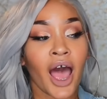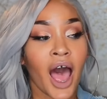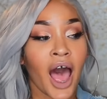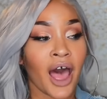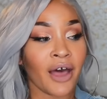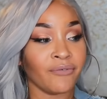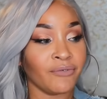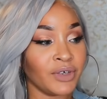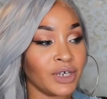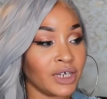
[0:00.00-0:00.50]

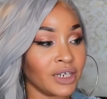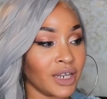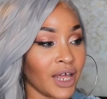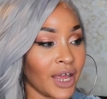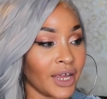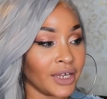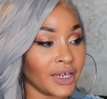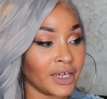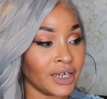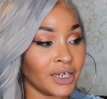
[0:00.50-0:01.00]
I feel
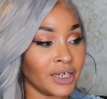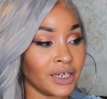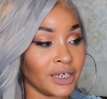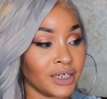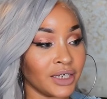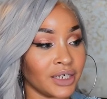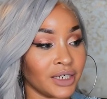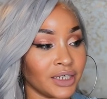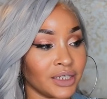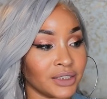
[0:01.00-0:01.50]
like it
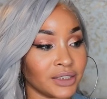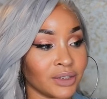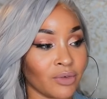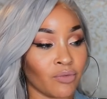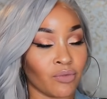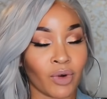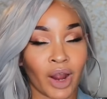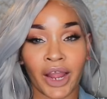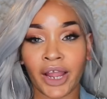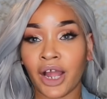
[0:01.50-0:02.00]
is
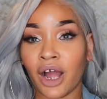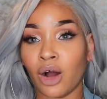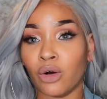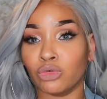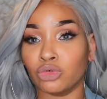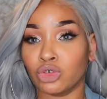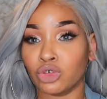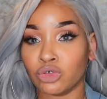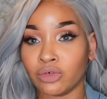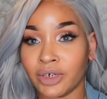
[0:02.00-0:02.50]
right
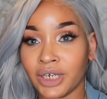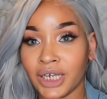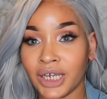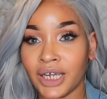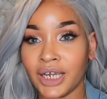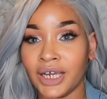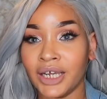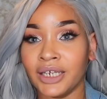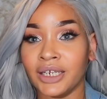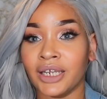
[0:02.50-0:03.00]
on
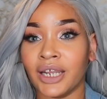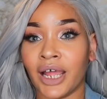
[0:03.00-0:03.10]
trend.